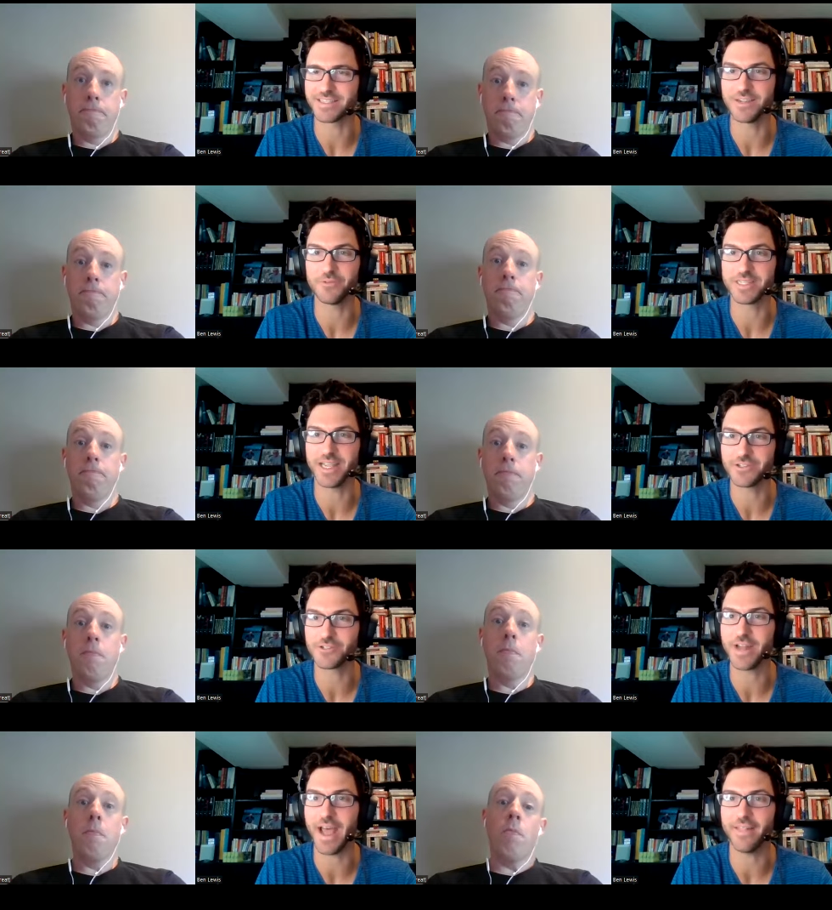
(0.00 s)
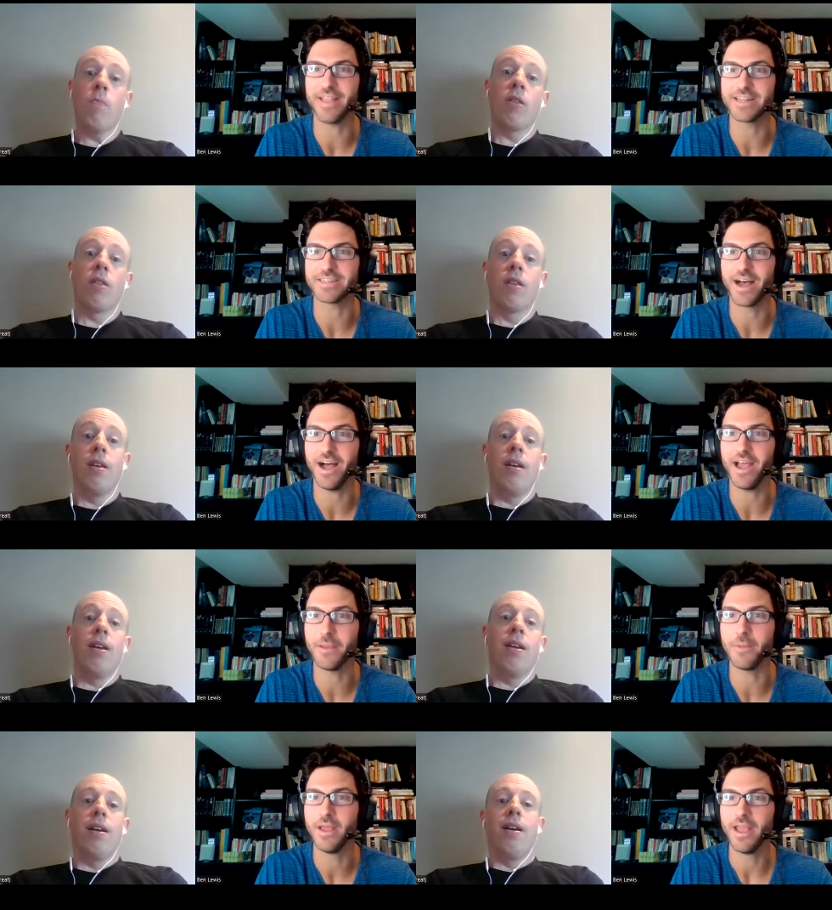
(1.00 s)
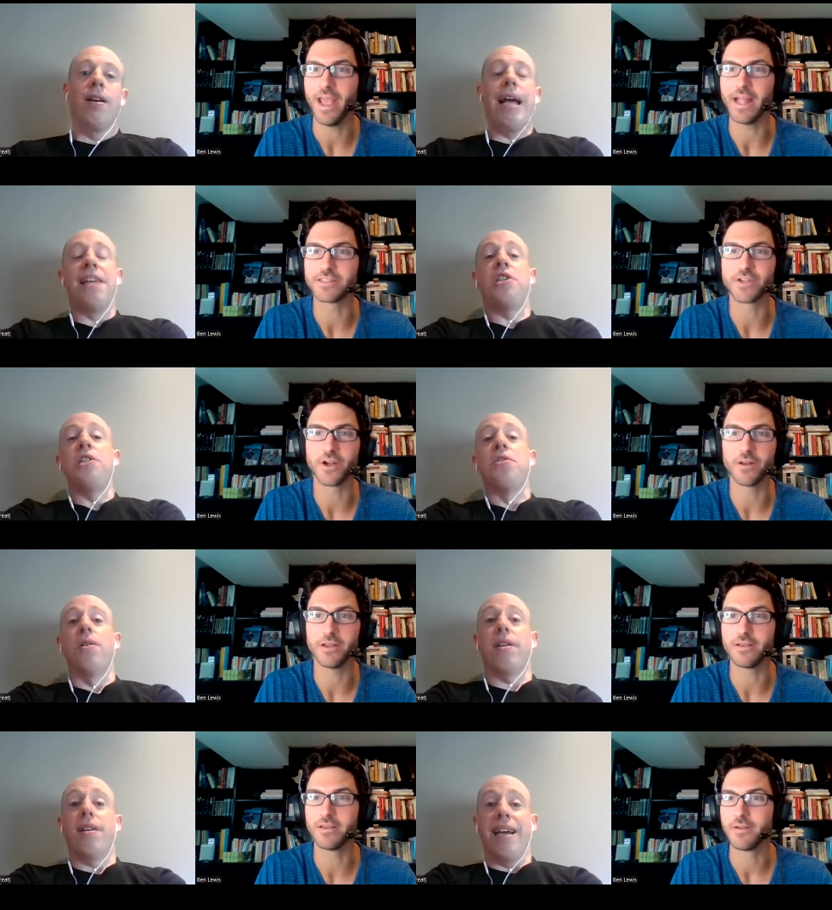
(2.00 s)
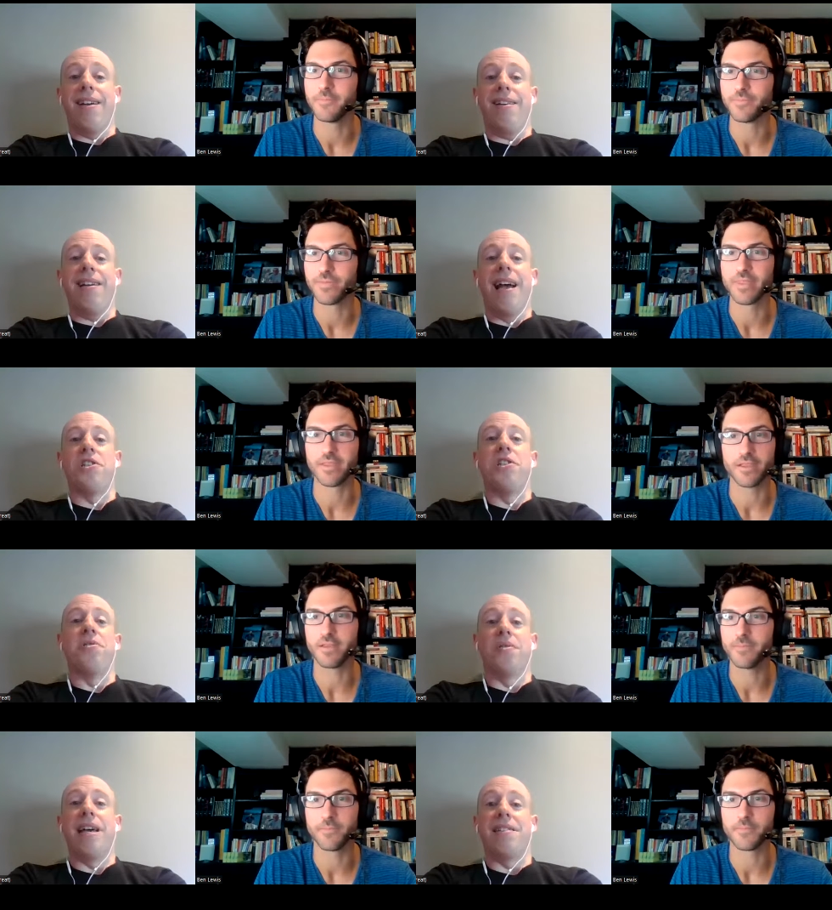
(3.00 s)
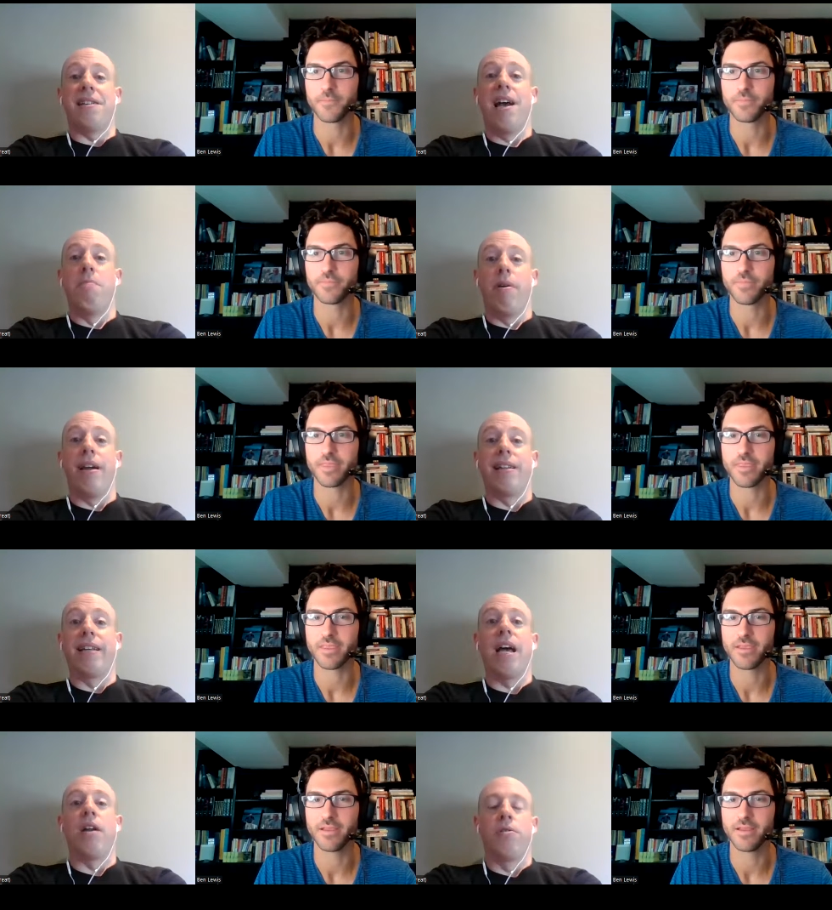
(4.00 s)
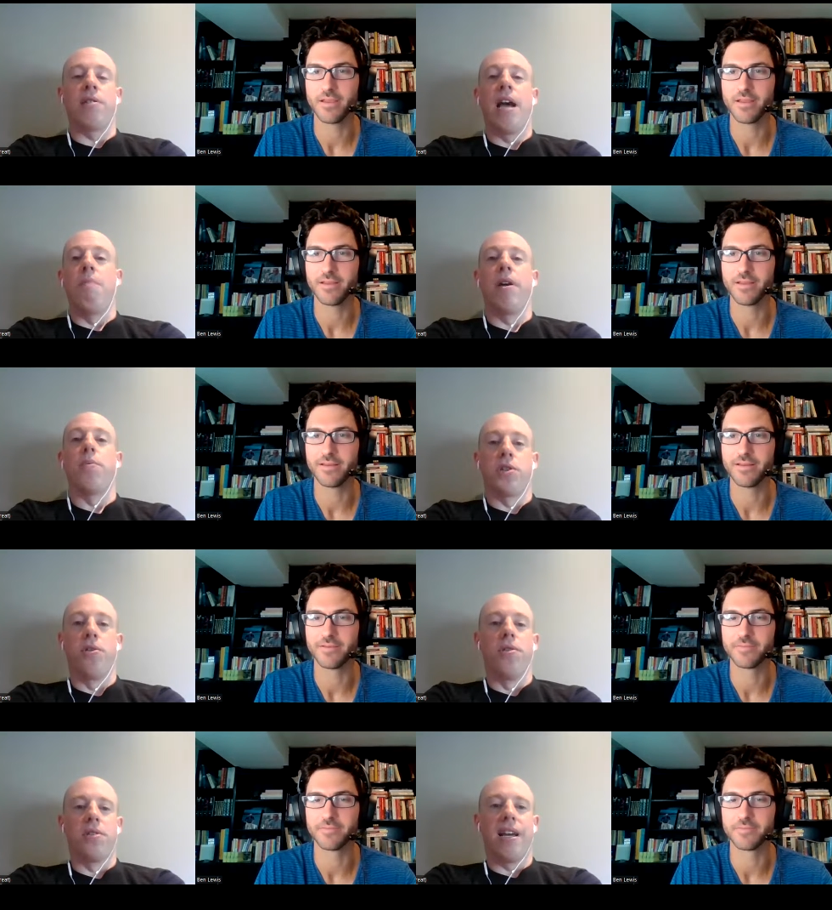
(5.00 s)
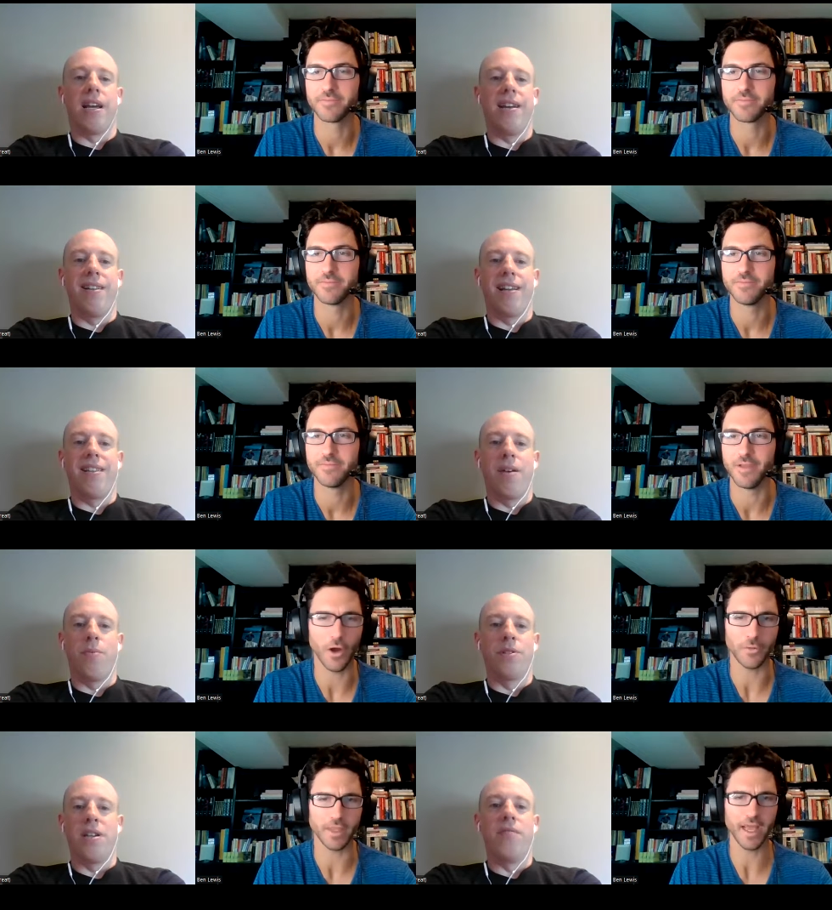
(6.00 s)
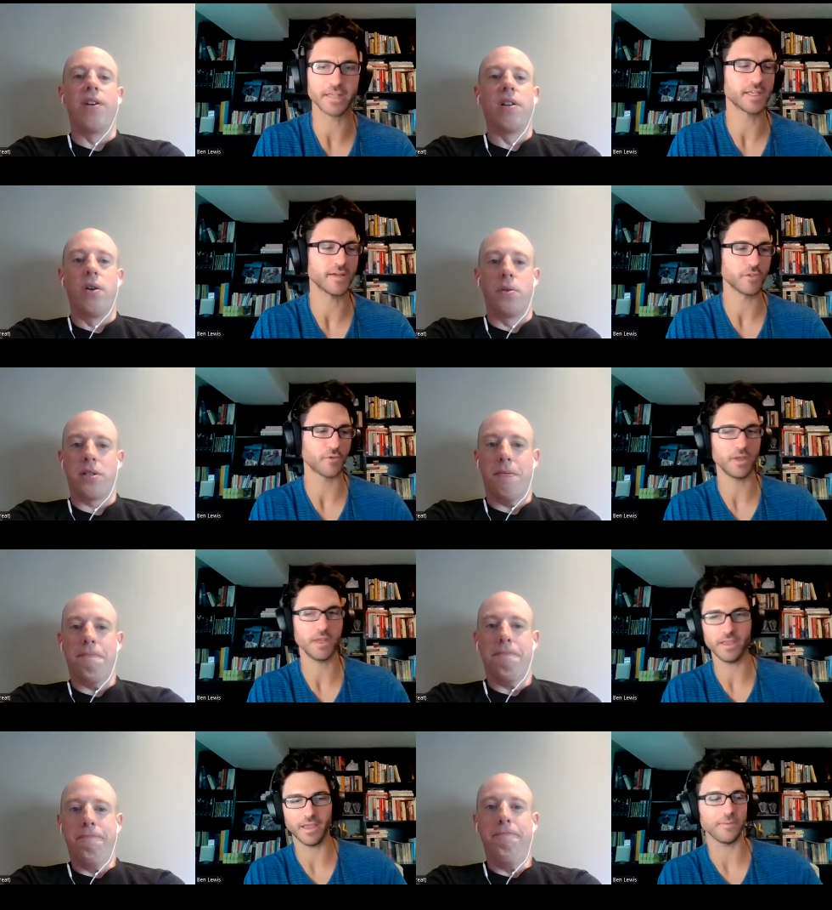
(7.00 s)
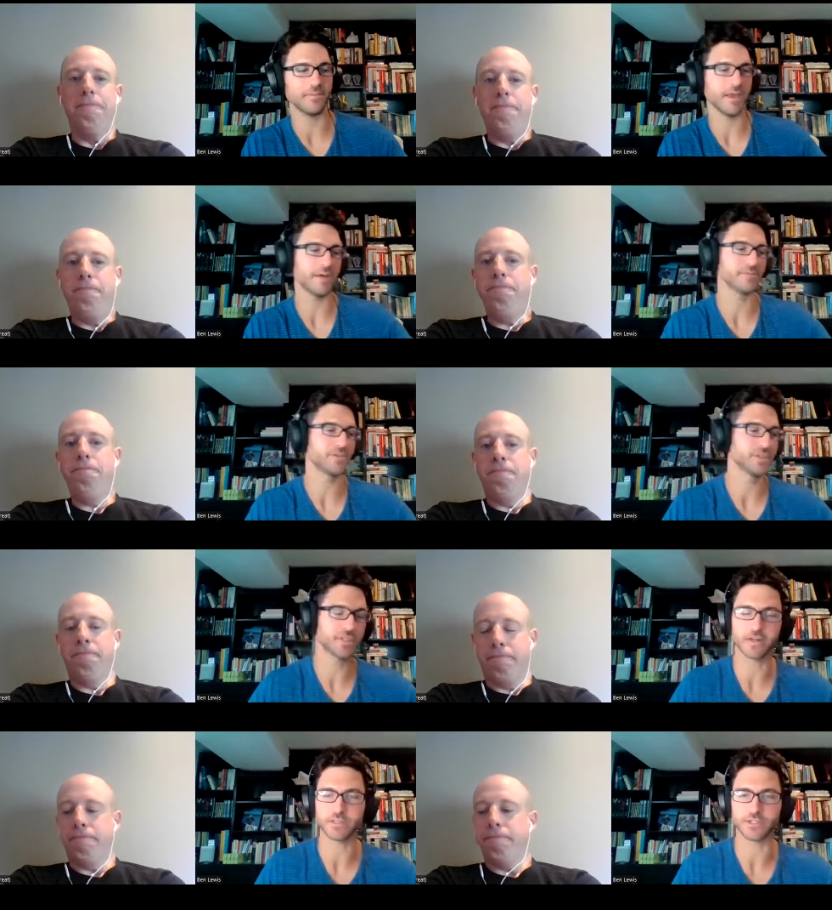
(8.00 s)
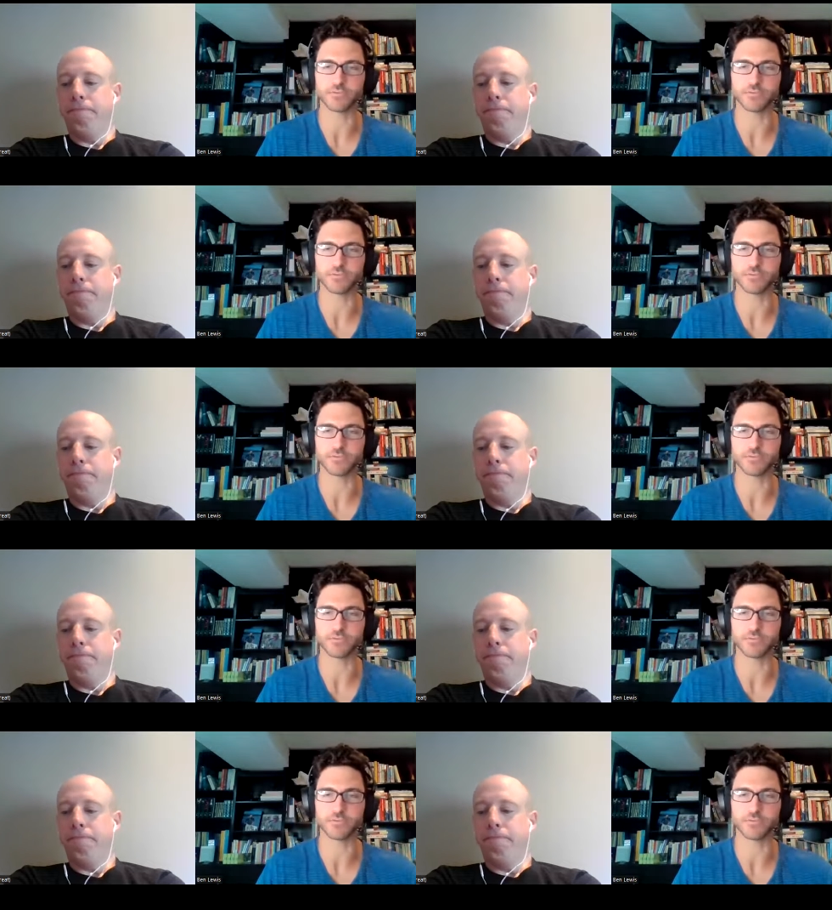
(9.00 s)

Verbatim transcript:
Speaker 1: Like she was injured at that time and, and started. Took,
Speaker 2: yeah, and she took that tie break. Like that her tie break was hers. Eh? Like that Oh yeah, seven
Speaker 1: three. Yep, yep. And she started